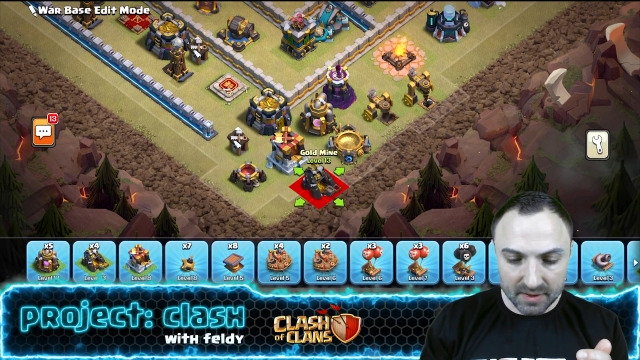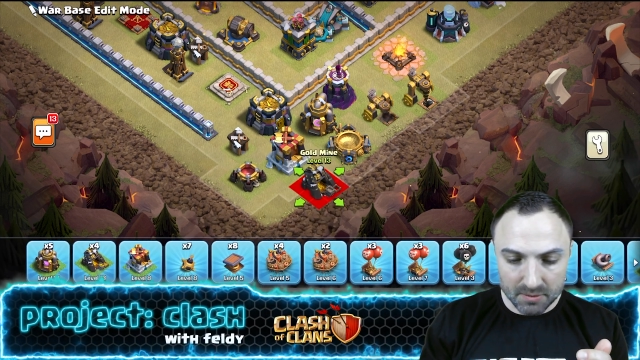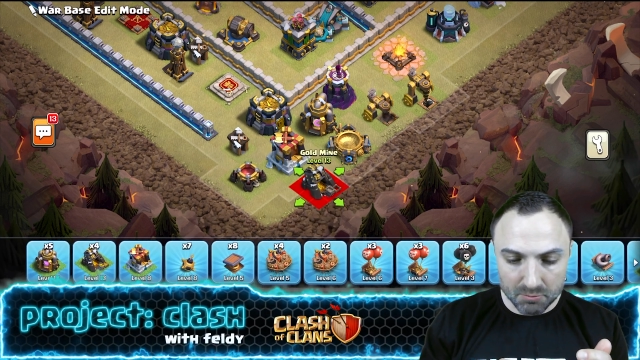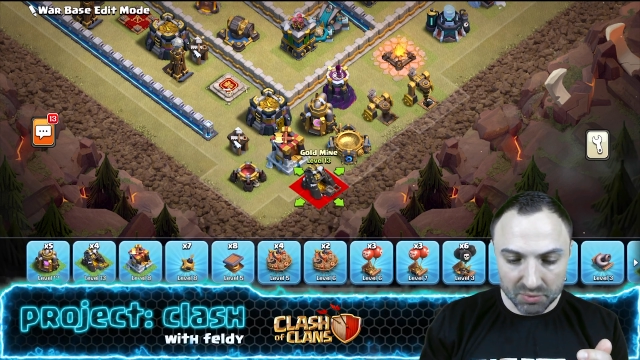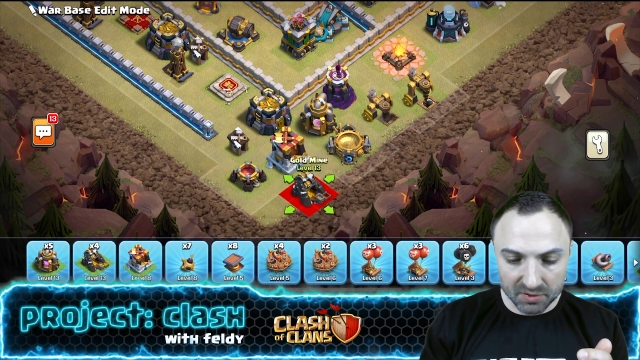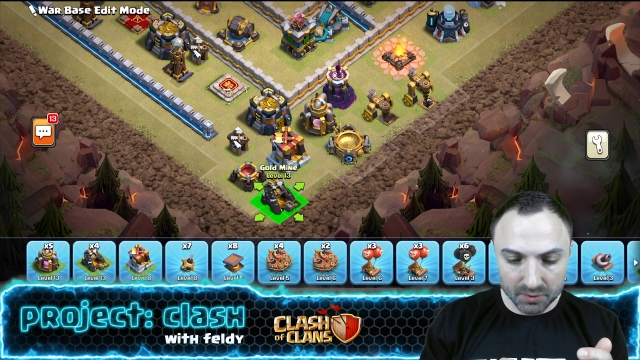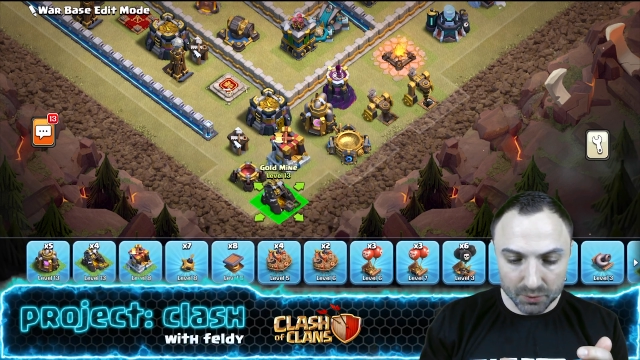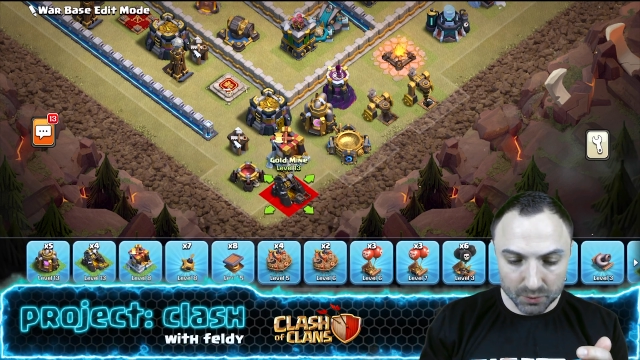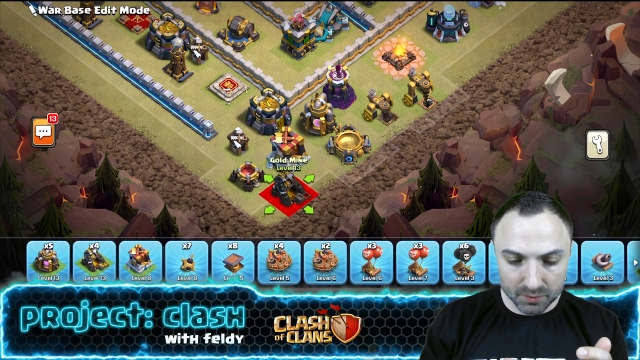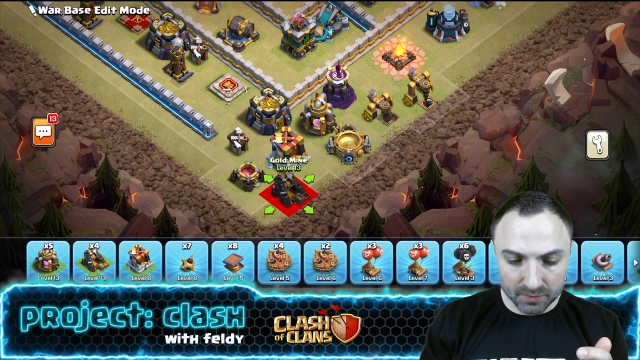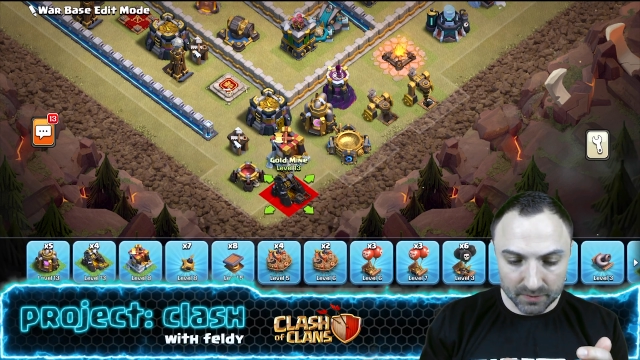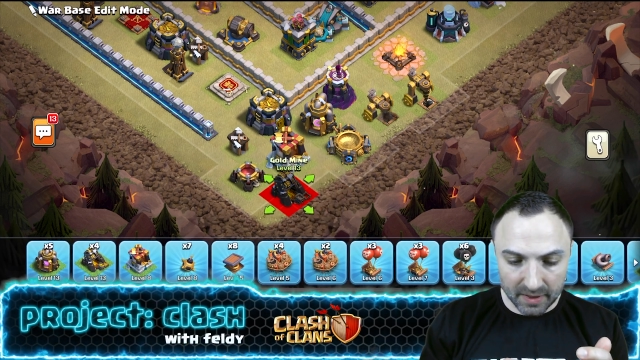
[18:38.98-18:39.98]

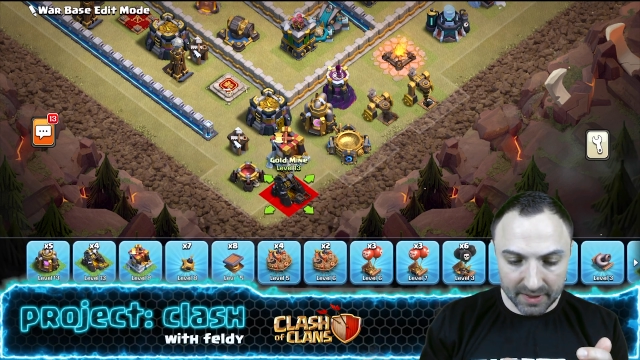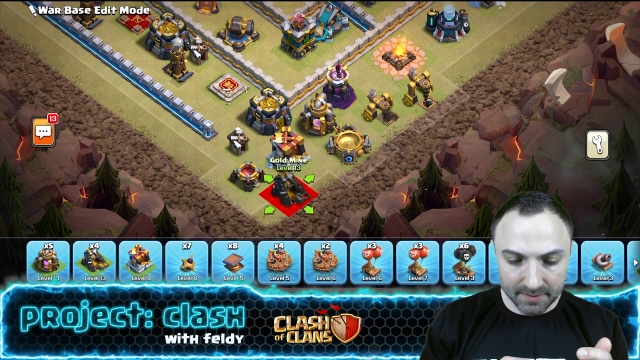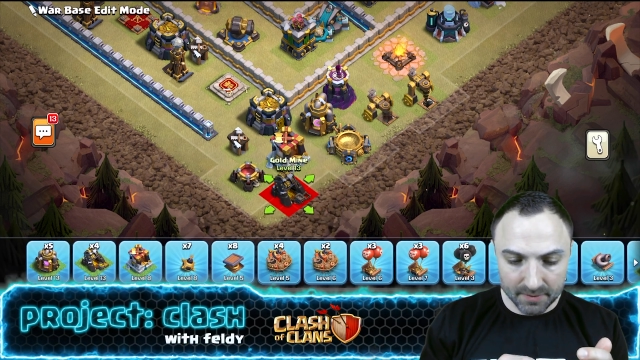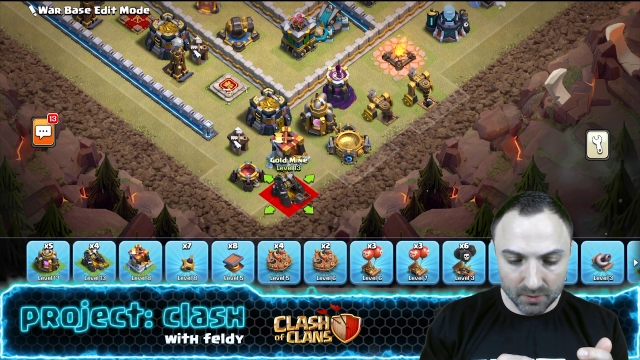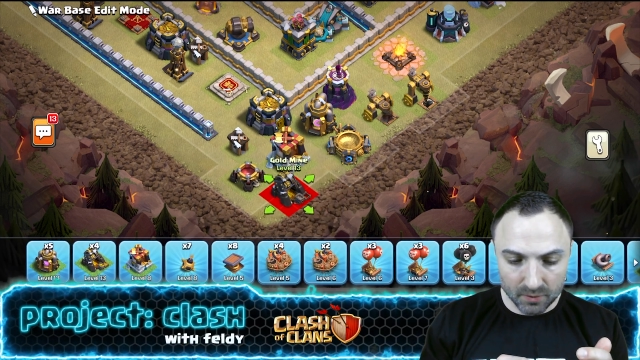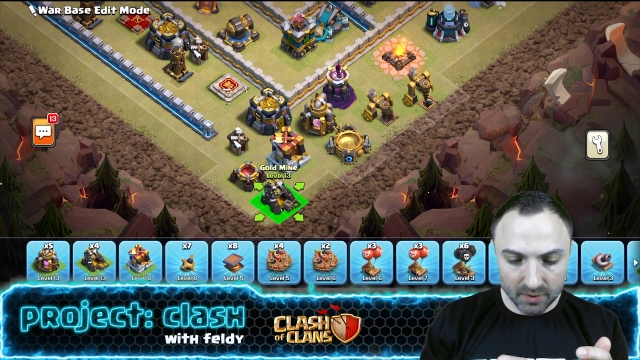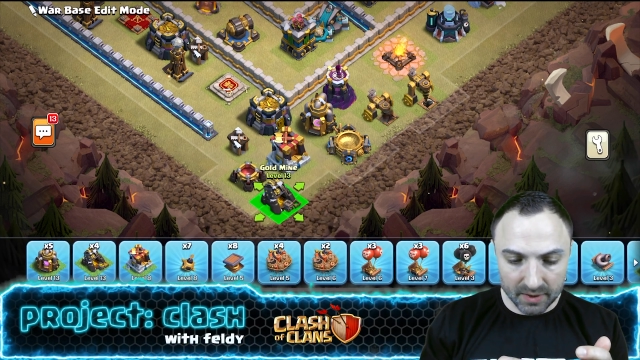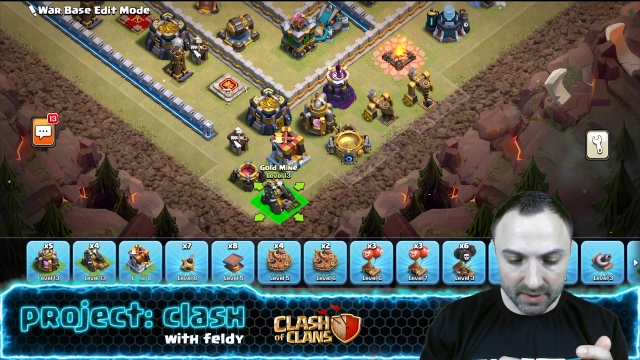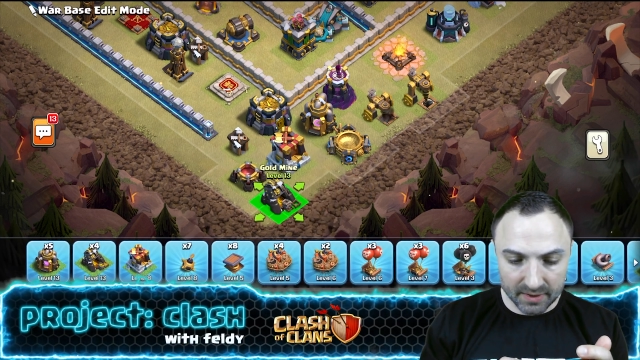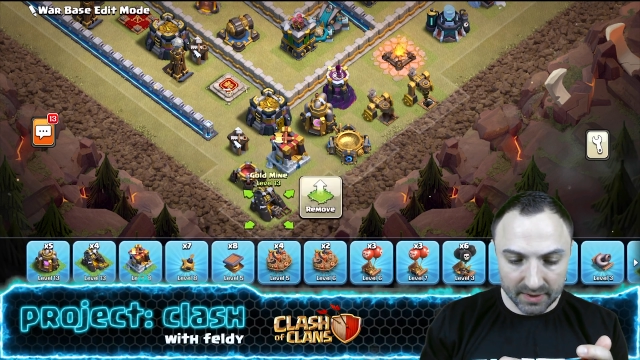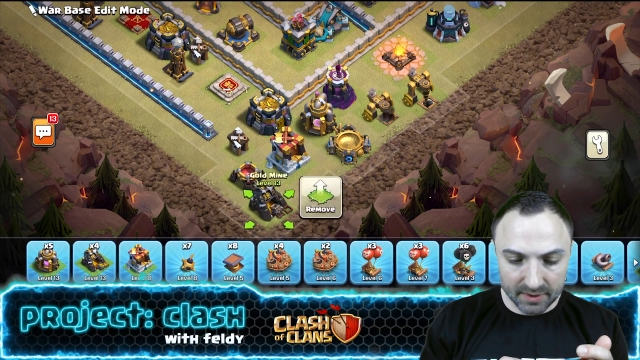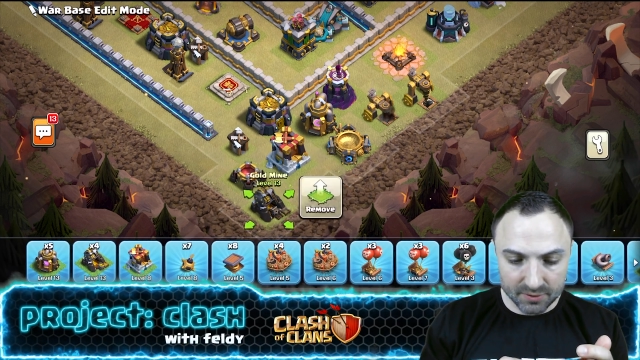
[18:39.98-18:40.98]
balloon, right? Or
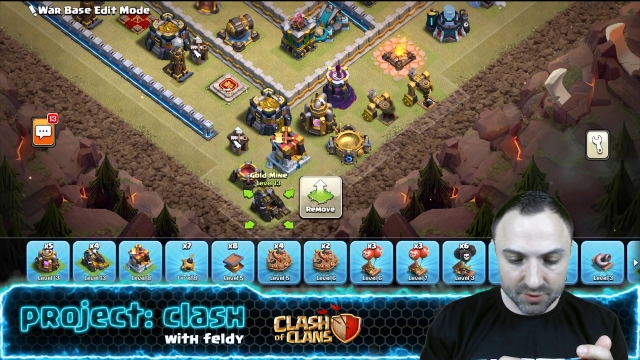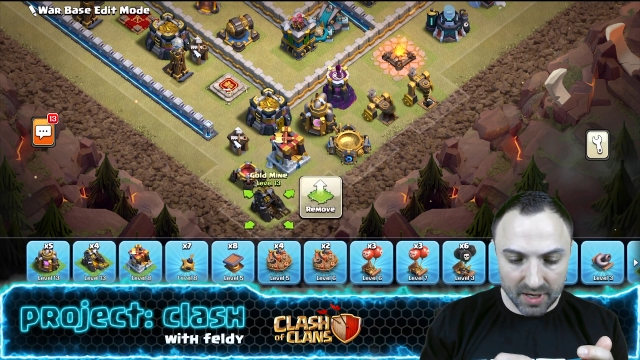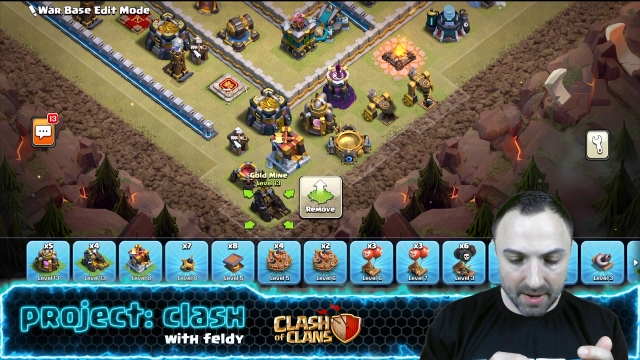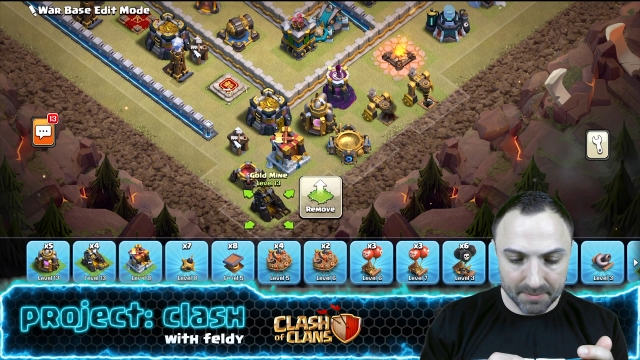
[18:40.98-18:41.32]
air trap.